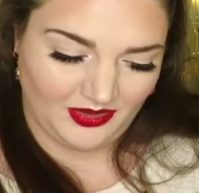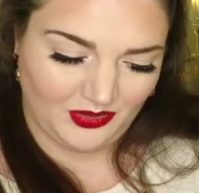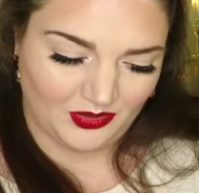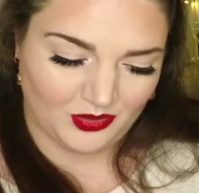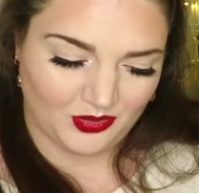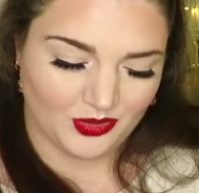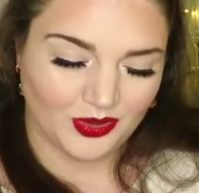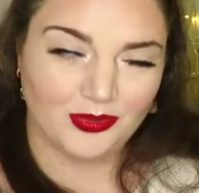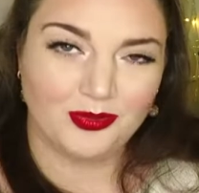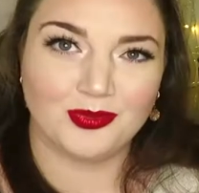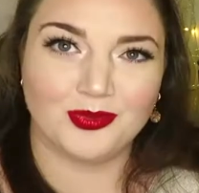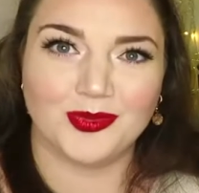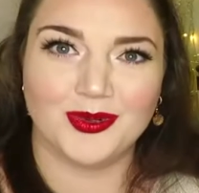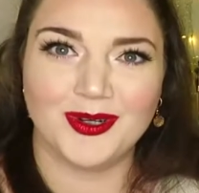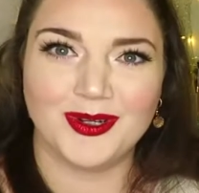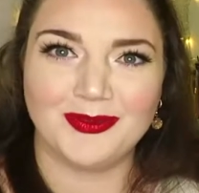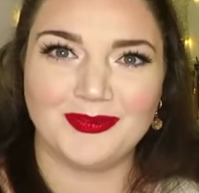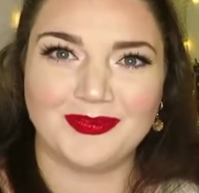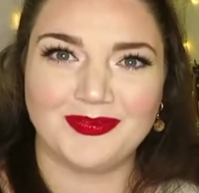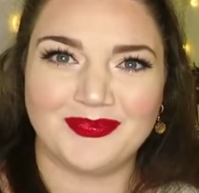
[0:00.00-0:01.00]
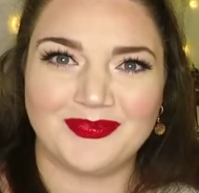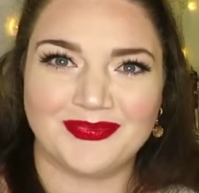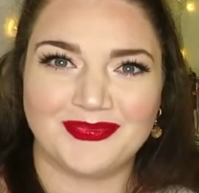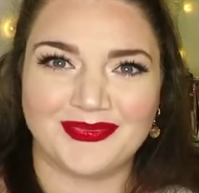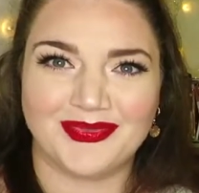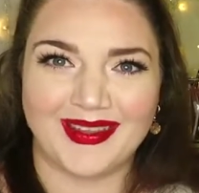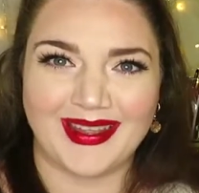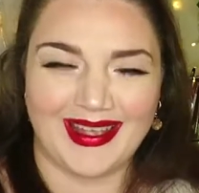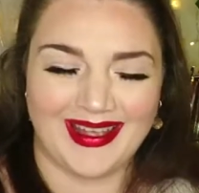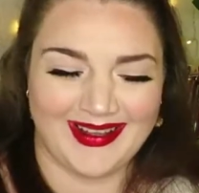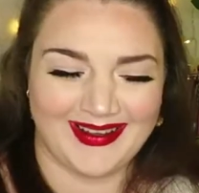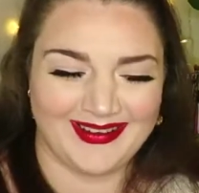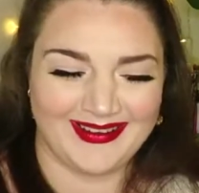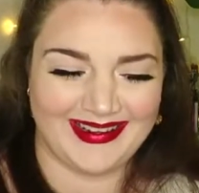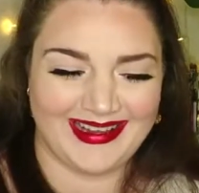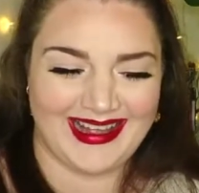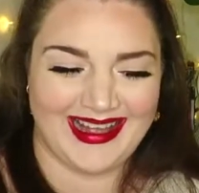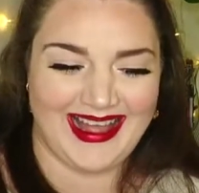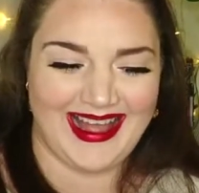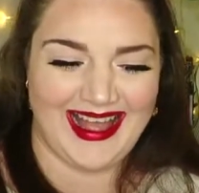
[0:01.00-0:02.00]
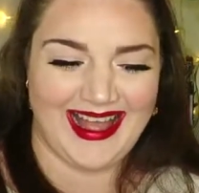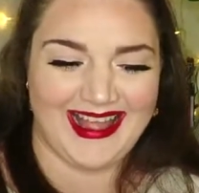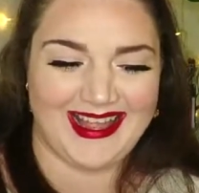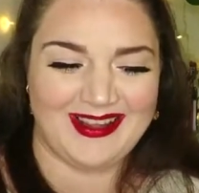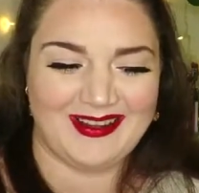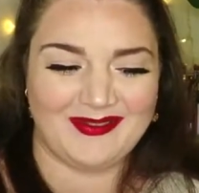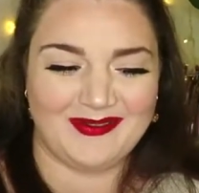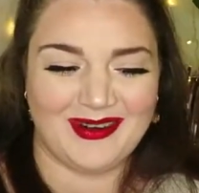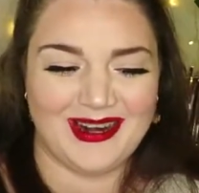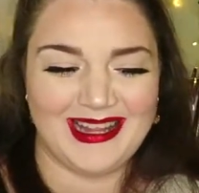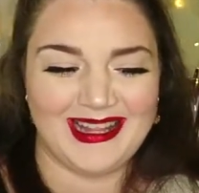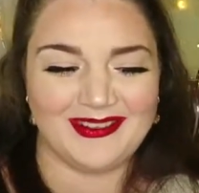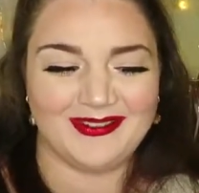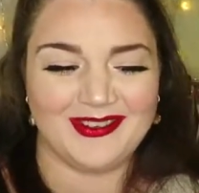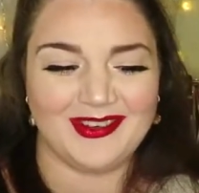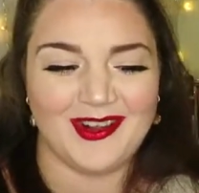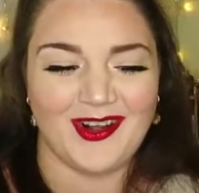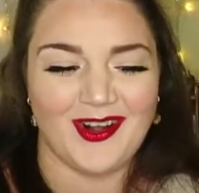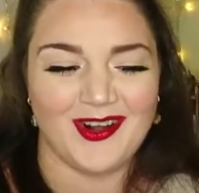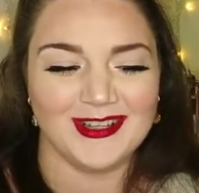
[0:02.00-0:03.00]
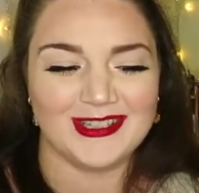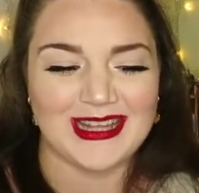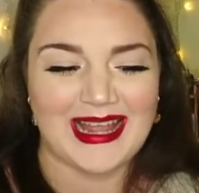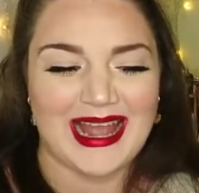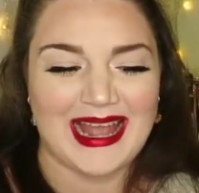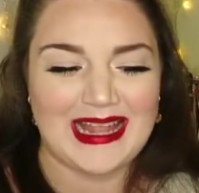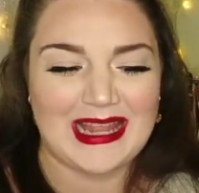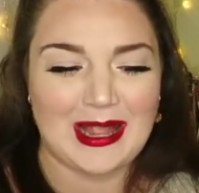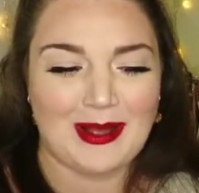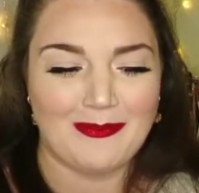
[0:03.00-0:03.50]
Whoop whoop. Okay, we have got a